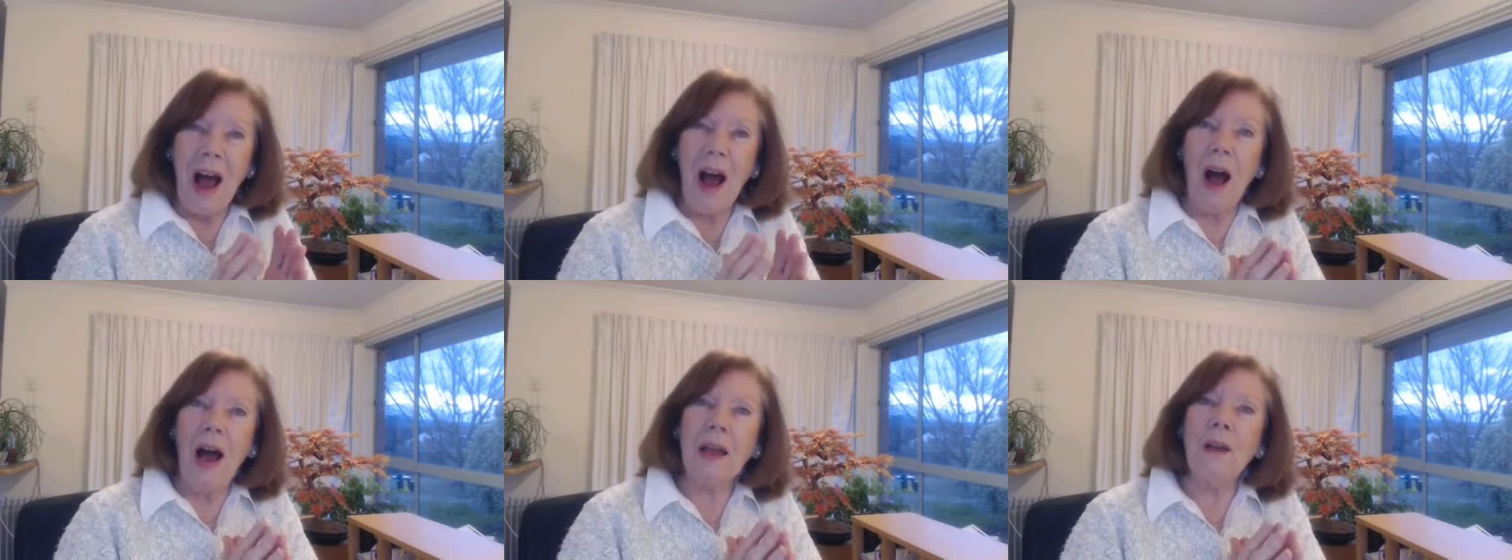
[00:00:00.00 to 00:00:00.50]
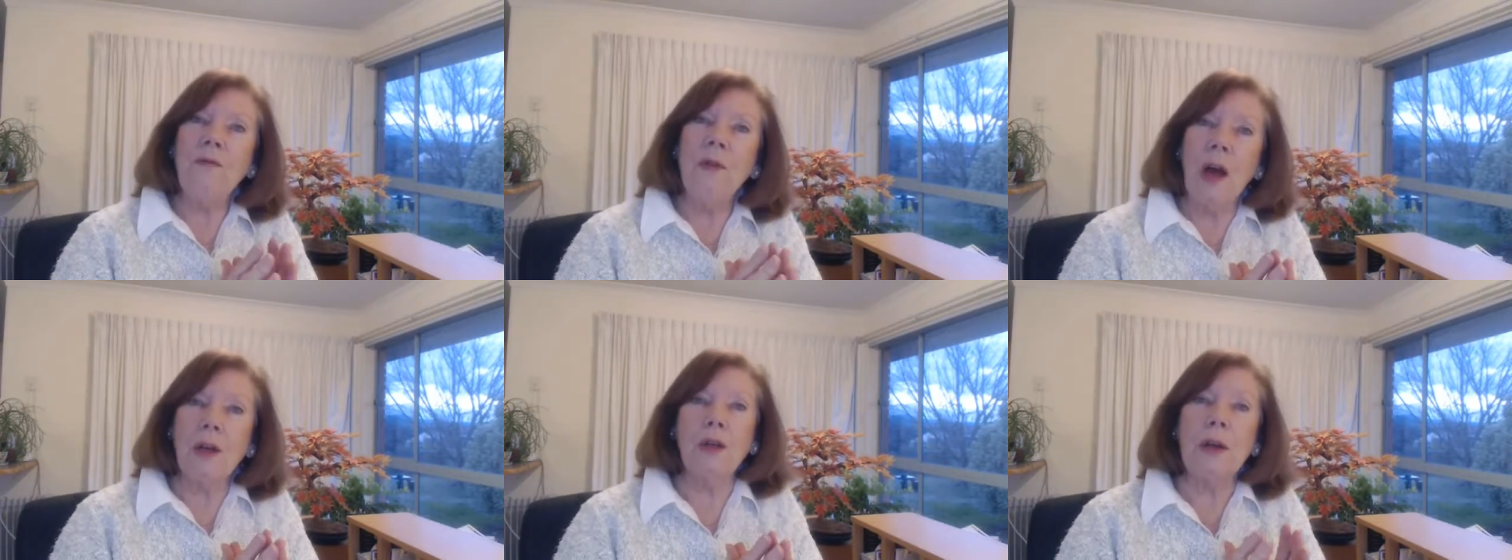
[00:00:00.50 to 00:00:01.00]
I can
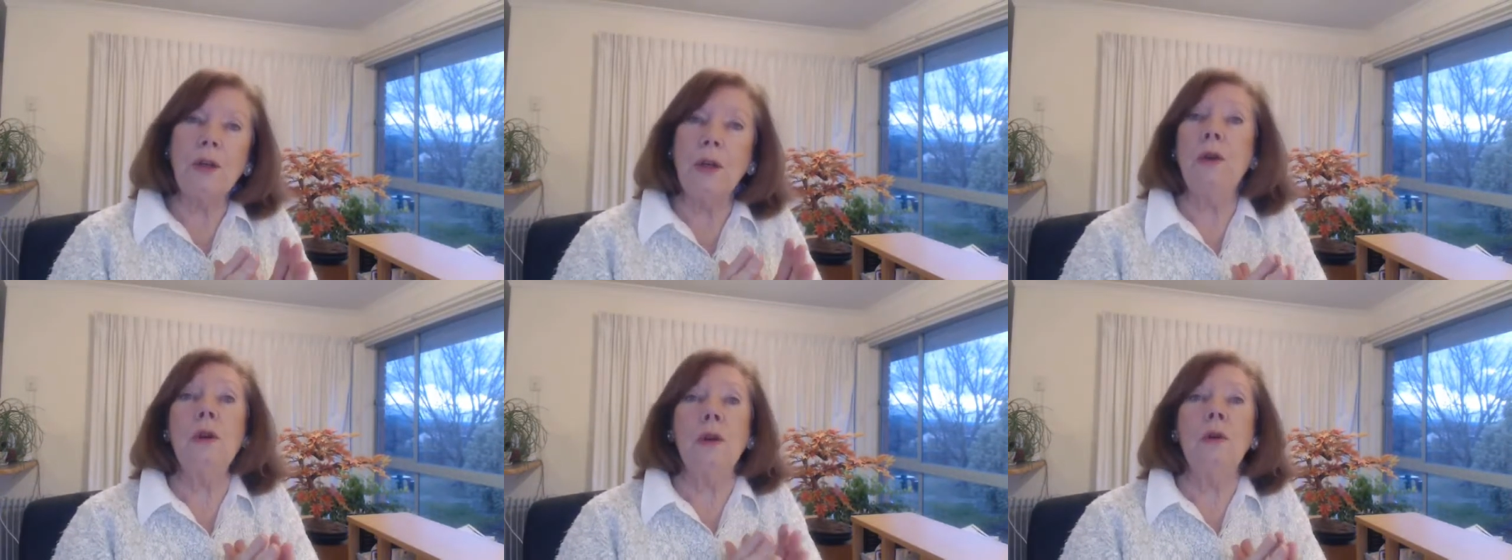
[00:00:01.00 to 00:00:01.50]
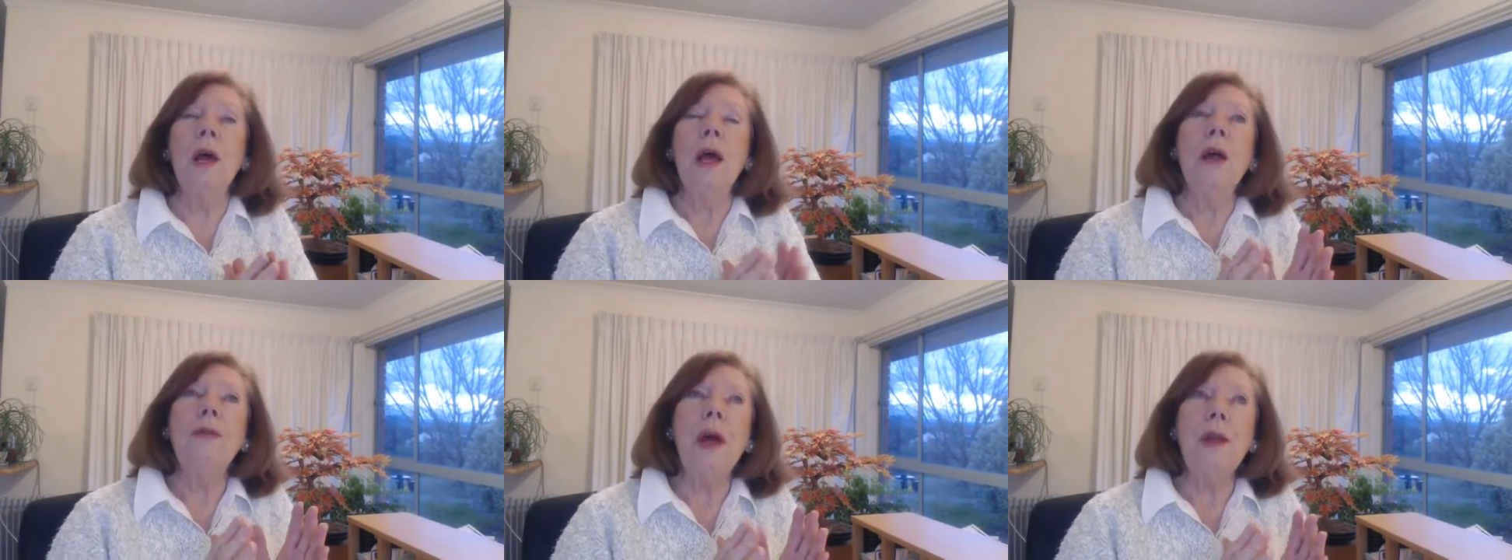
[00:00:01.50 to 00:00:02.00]
vouch to you
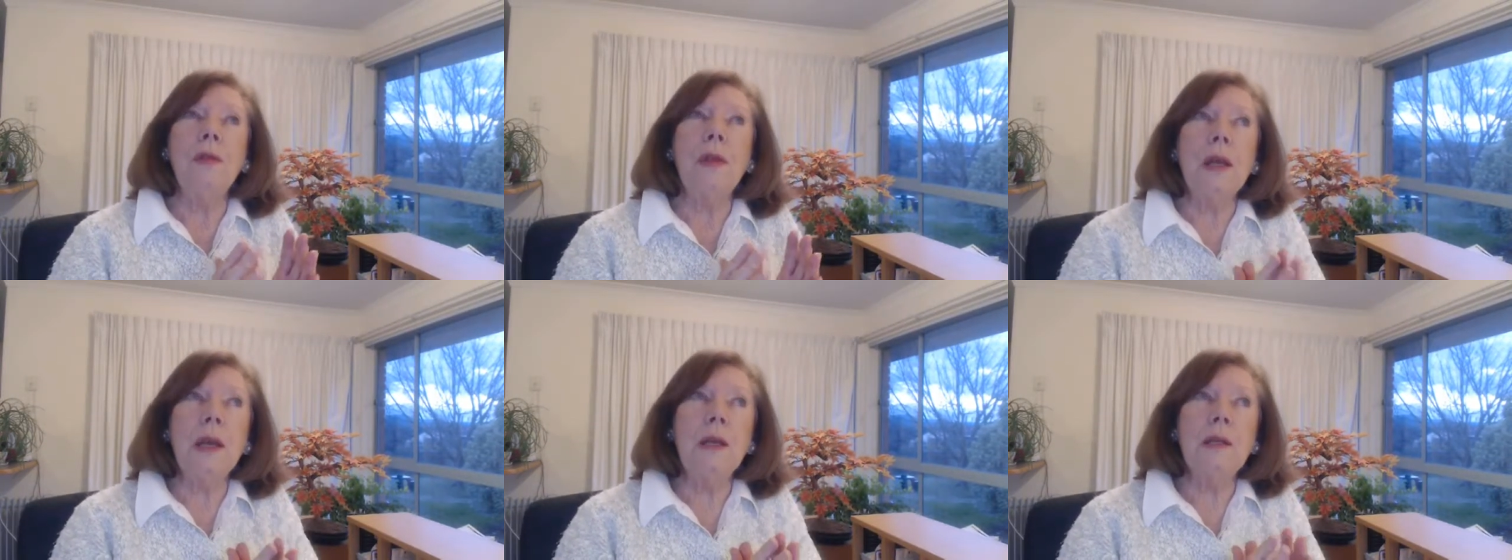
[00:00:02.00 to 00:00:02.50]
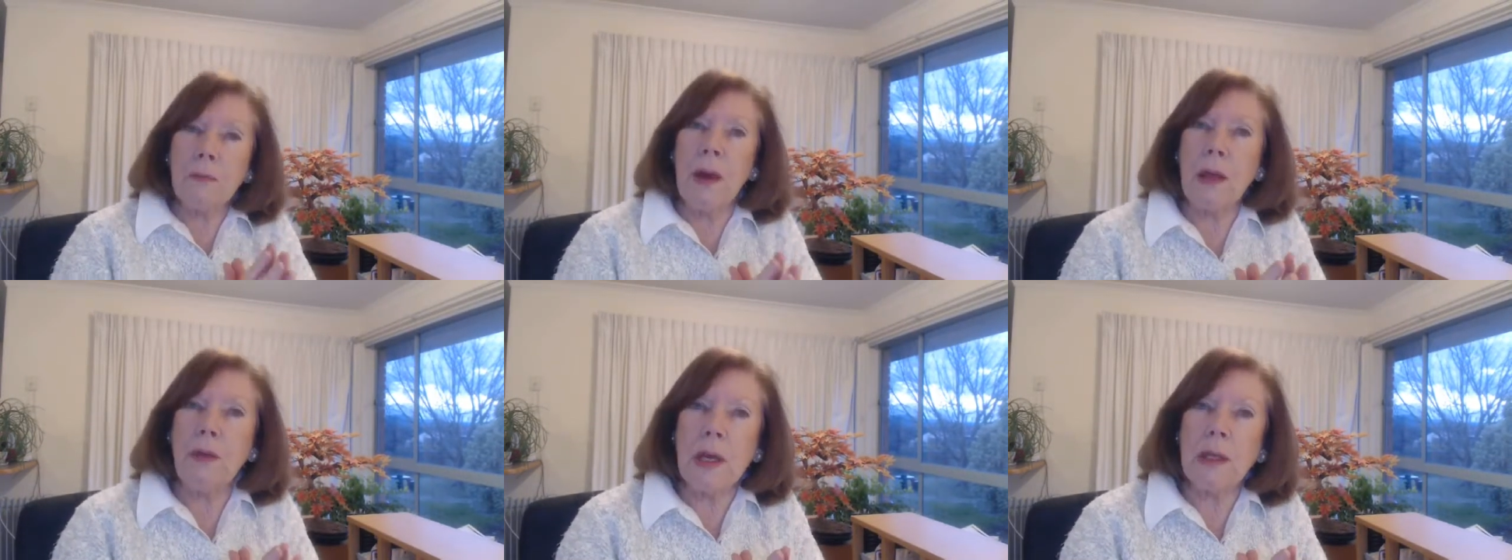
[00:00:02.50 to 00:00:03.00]
that these
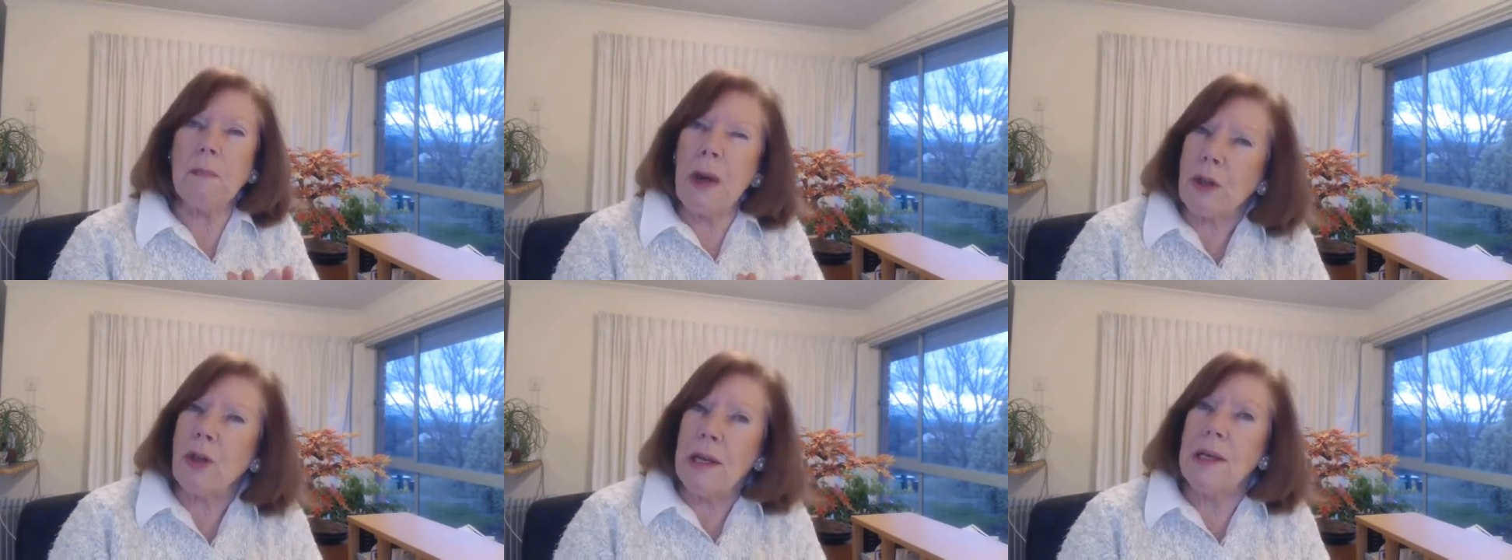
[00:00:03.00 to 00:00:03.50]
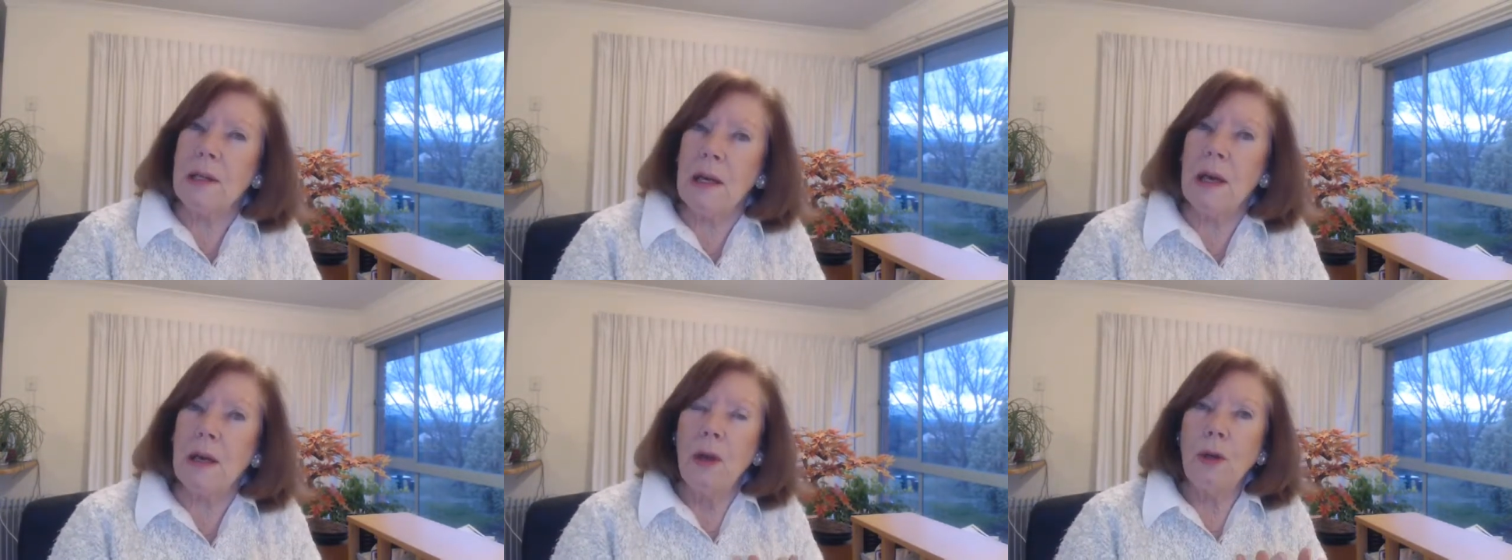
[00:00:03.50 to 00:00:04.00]
make things much easier